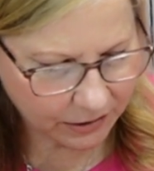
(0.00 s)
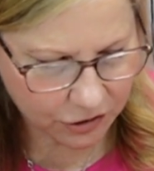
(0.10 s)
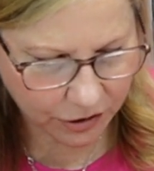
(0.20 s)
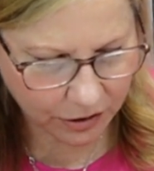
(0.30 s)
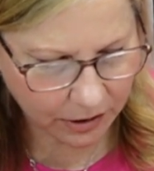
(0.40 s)

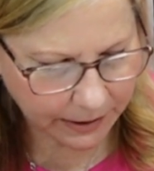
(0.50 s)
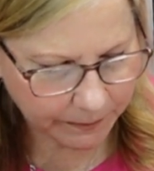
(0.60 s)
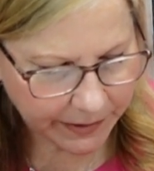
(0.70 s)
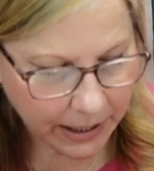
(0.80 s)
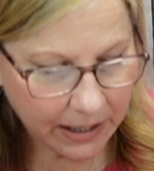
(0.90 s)

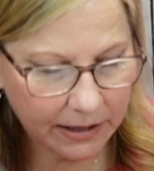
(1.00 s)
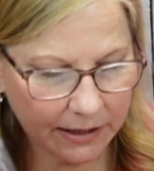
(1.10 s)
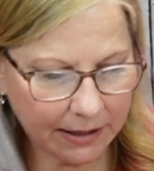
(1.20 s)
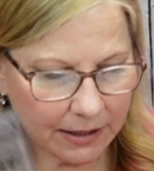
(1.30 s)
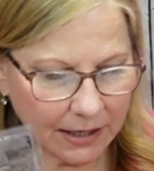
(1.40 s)
journaling.
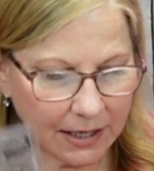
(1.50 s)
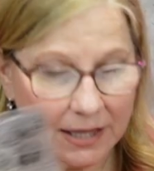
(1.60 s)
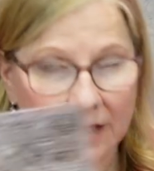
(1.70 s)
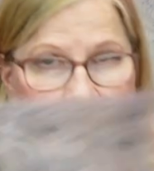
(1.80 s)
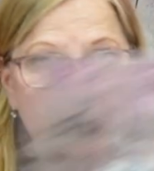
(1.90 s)

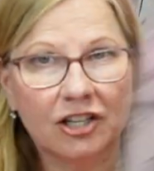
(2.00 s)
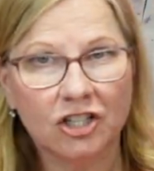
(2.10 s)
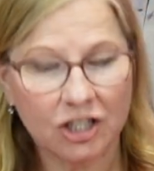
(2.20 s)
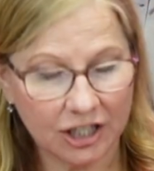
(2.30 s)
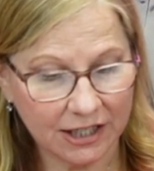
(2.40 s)
This
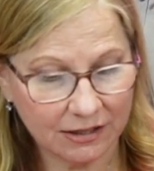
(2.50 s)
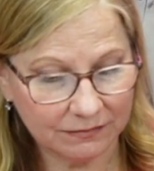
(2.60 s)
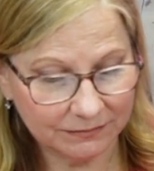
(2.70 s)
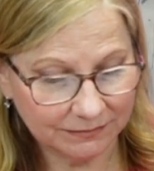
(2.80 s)
sheet